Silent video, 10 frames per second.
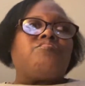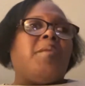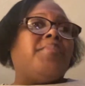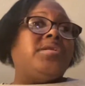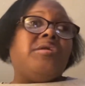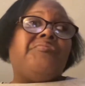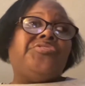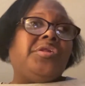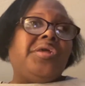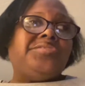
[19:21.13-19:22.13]
But
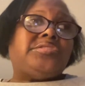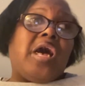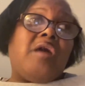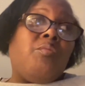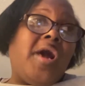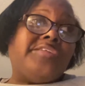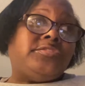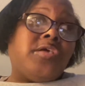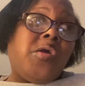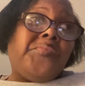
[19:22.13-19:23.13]
nevertheless, I watch
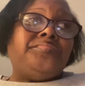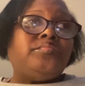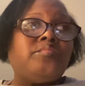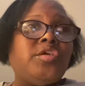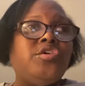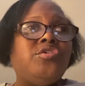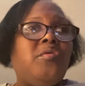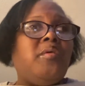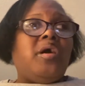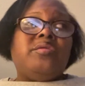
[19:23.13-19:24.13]
you
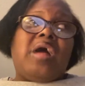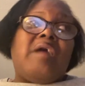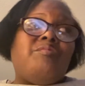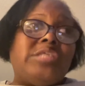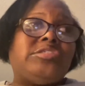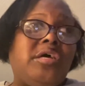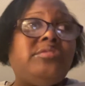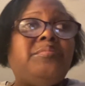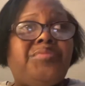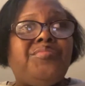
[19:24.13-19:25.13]
know, uh, I watch
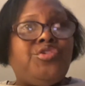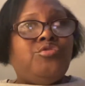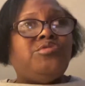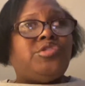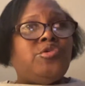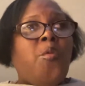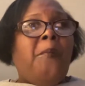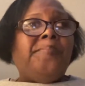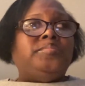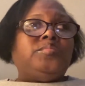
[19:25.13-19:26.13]
other people YouTube.
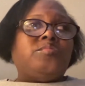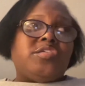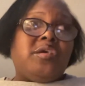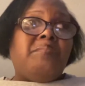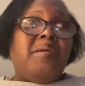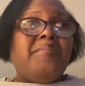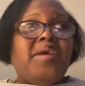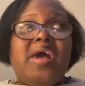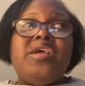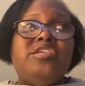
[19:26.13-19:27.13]
Some of them
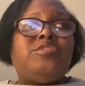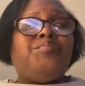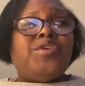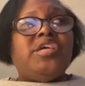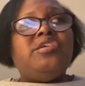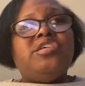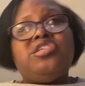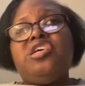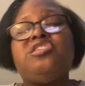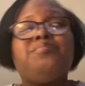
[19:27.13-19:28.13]
got insp
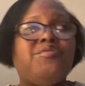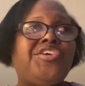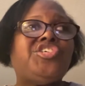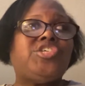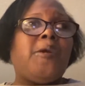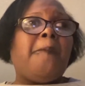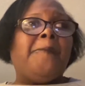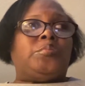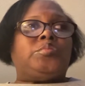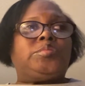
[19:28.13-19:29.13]
in inspiration.
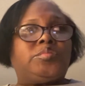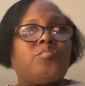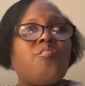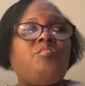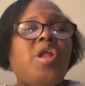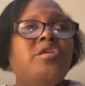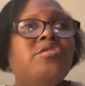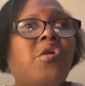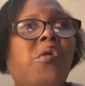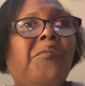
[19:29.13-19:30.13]
You
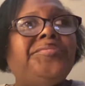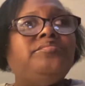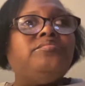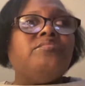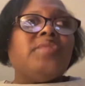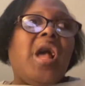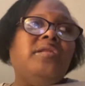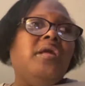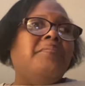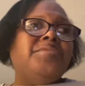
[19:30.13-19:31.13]
know, I
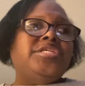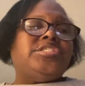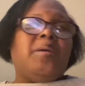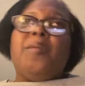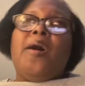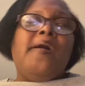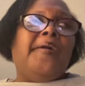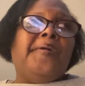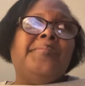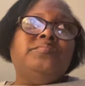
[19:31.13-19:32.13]
love me some,
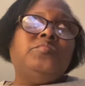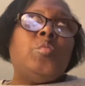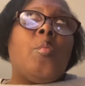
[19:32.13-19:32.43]
um,